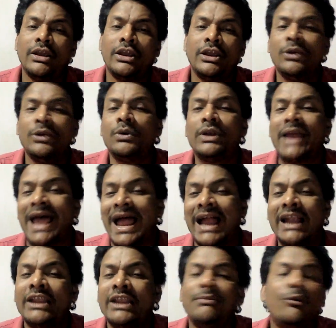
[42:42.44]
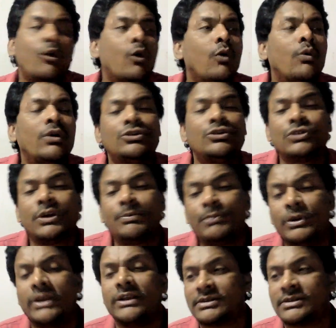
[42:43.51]
he would hand him over to the
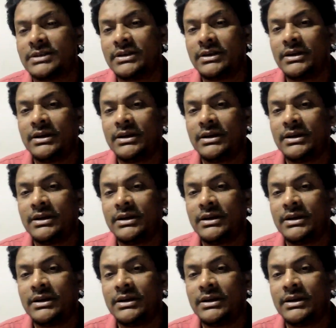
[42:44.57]
police.